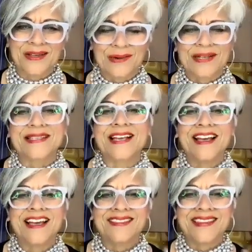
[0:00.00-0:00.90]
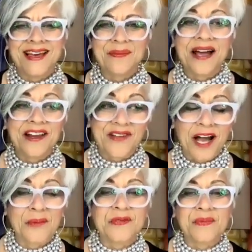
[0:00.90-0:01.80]
the ones that might have
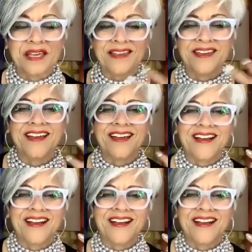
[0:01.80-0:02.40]
helped me,